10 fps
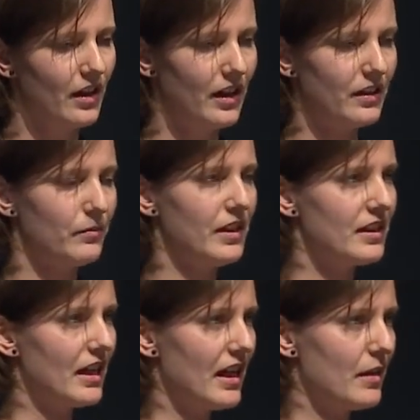In the
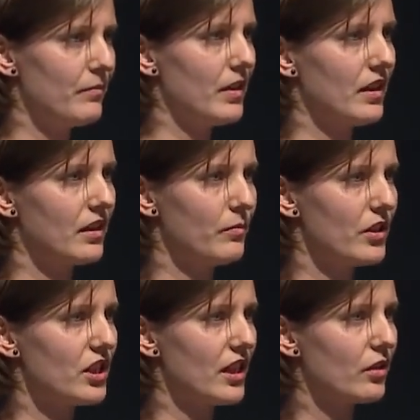meantime,
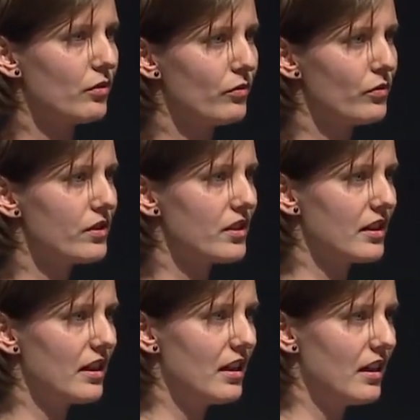Commissioner Kroes
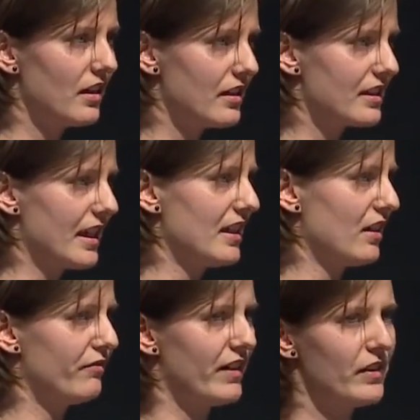sent
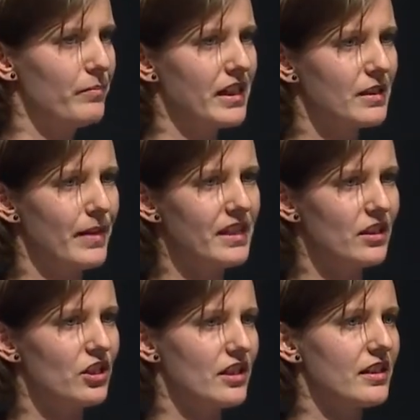out very mixed
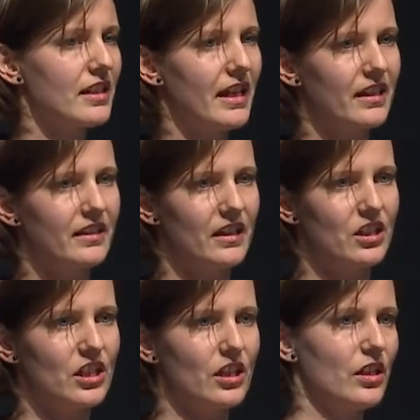messages saying that
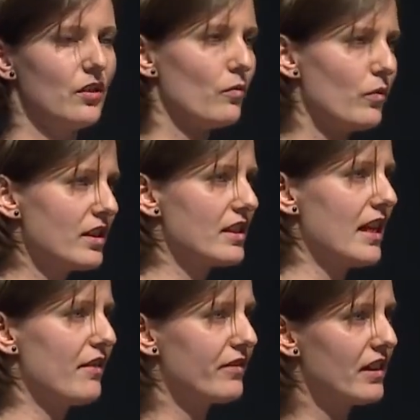she would
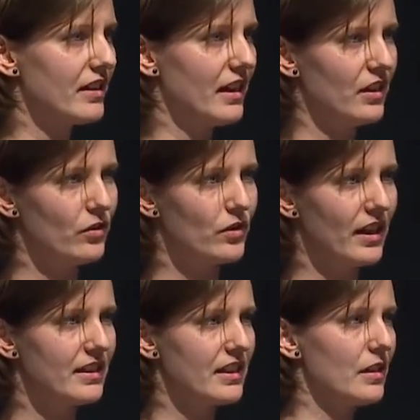safeguard net
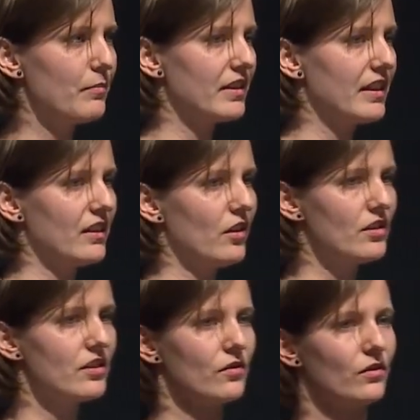neutrality, but that
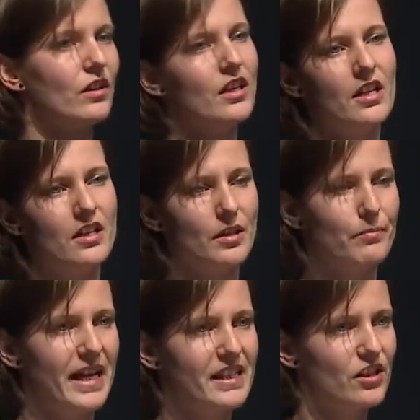also
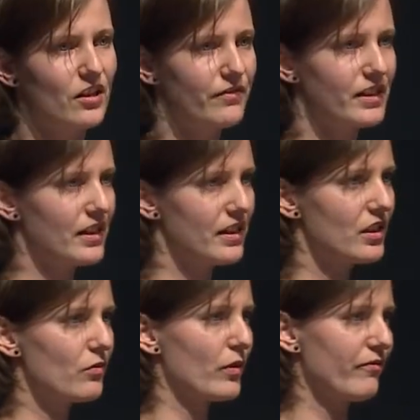campaign
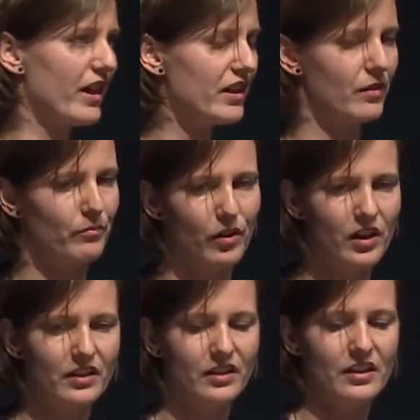services were very
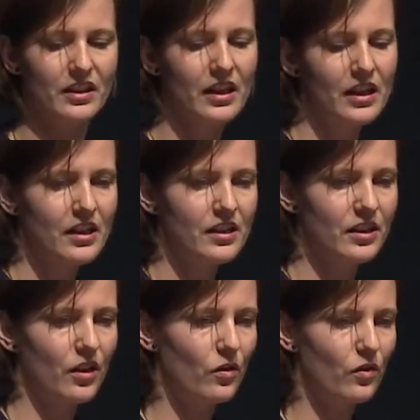important.
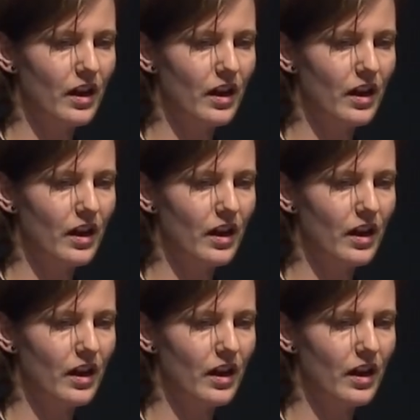So